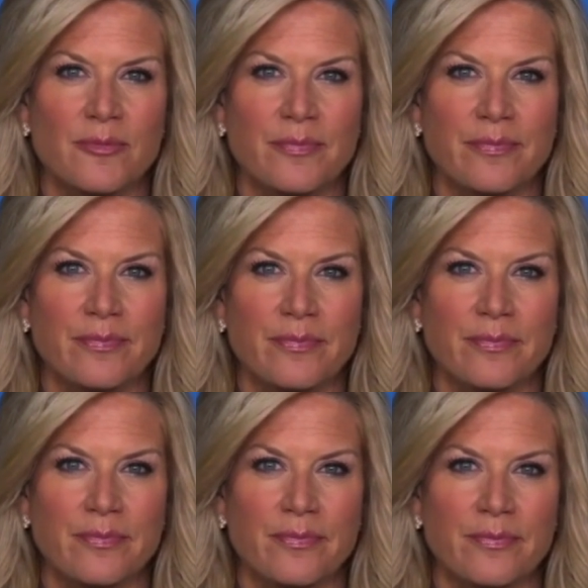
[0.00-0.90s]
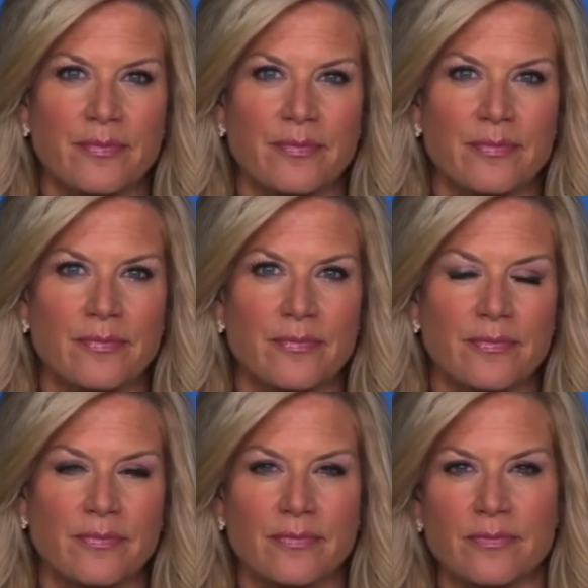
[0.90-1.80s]

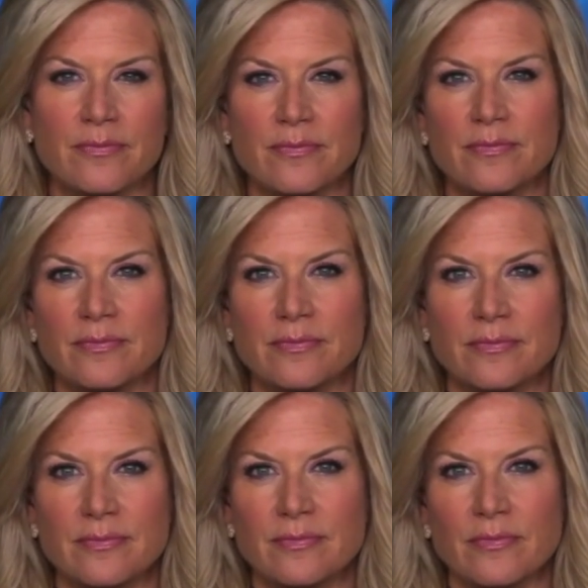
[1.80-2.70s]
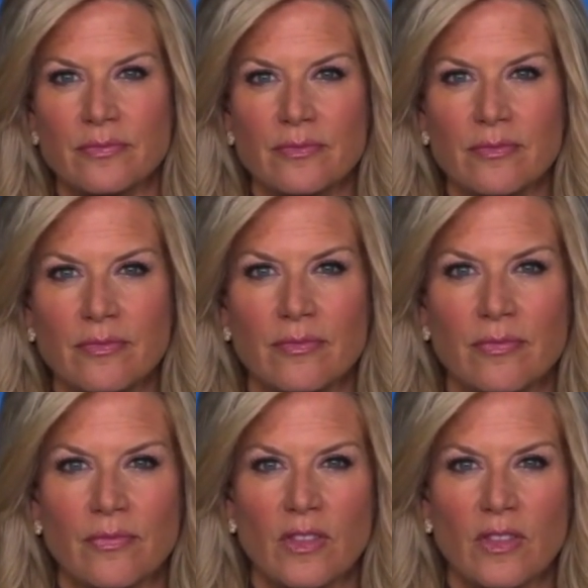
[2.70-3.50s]
The person shown says nothing.